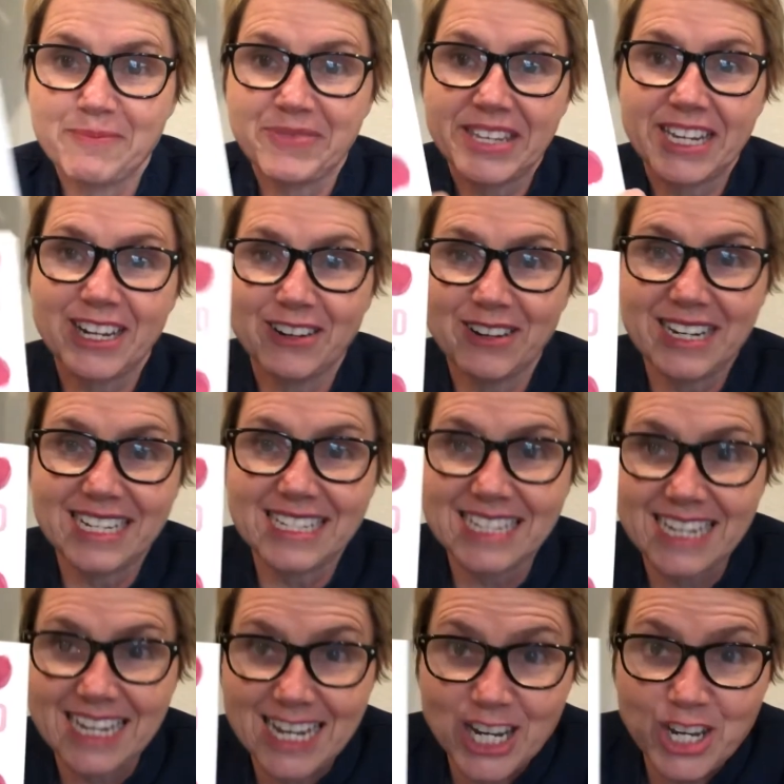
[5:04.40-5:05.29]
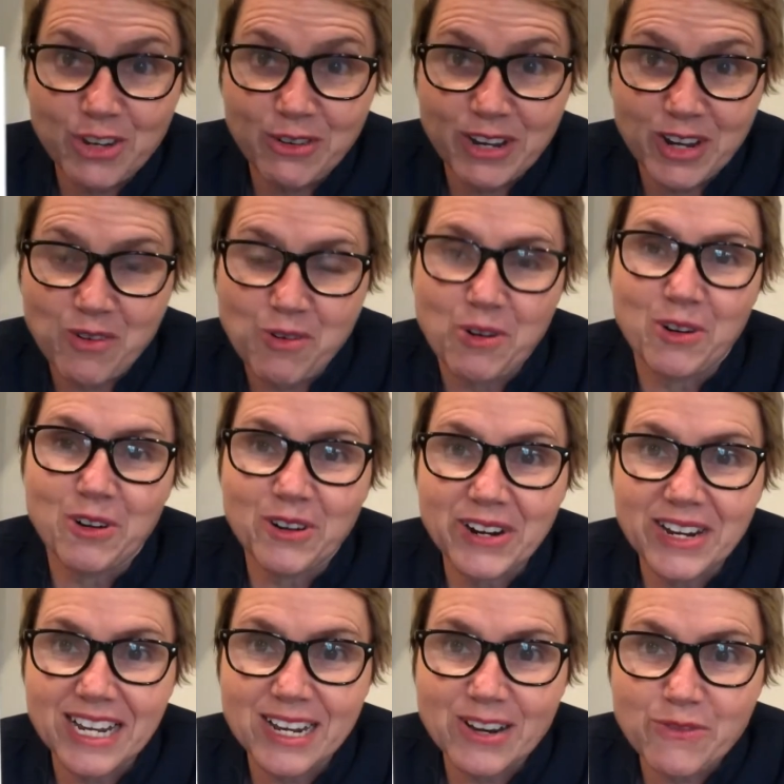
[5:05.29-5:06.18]
Here it is again. You can order
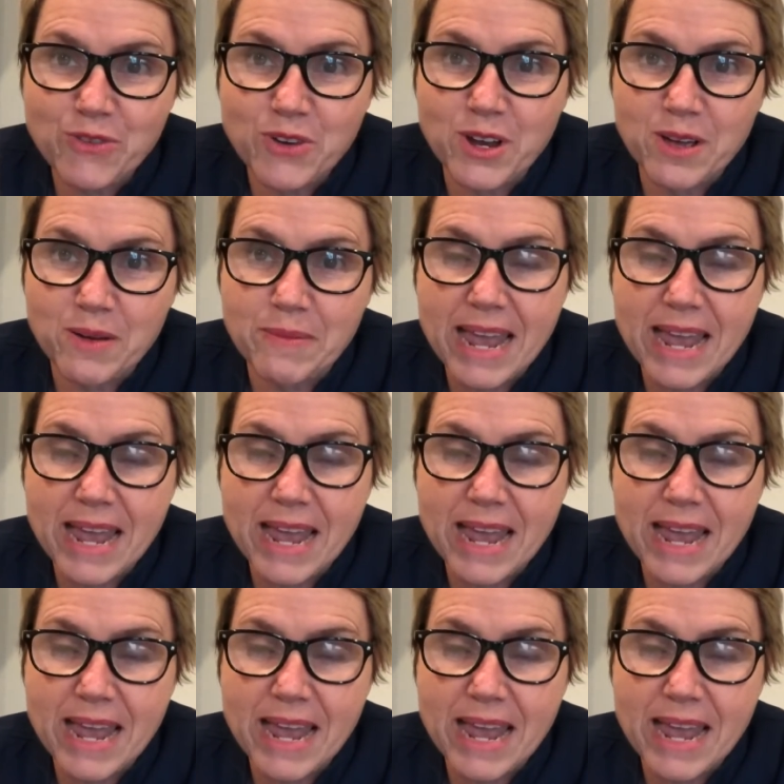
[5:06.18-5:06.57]
it from